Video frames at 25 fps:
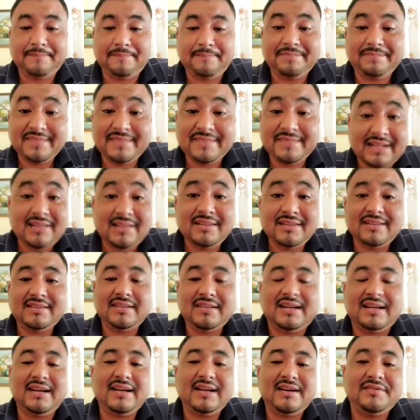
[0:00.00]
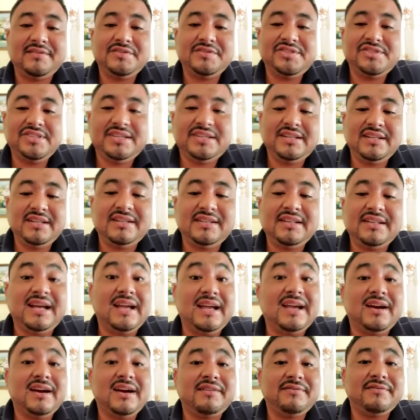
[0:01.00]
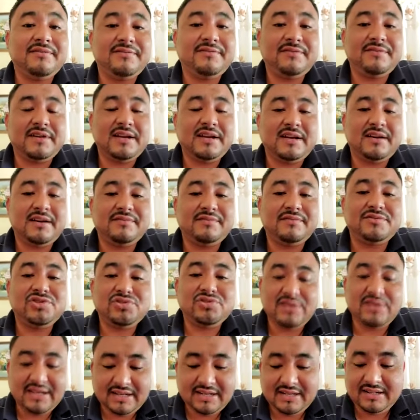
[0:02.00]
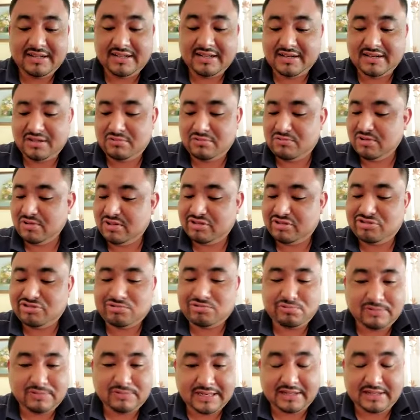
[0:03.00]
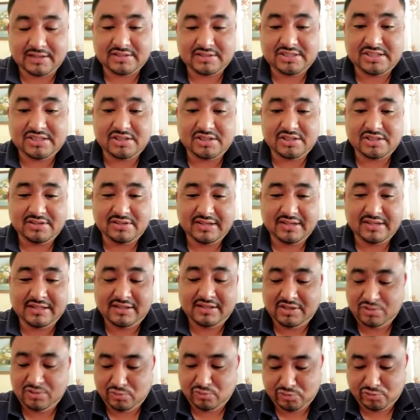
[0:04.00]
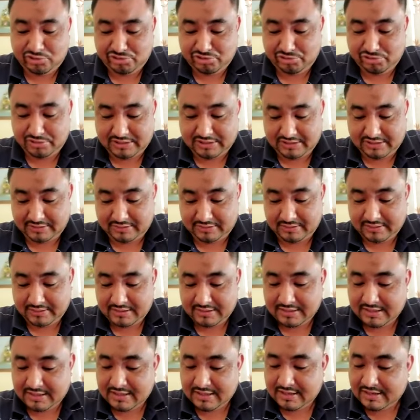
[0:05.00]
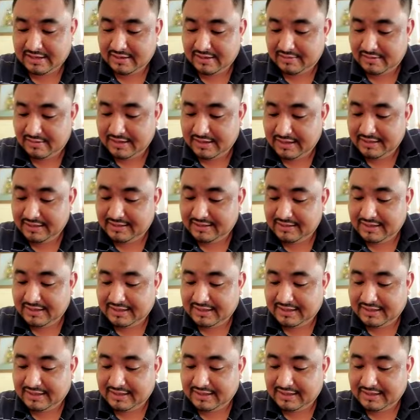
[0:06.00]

That I have seen it, I have tried it, and it works well. Children get used to that, right?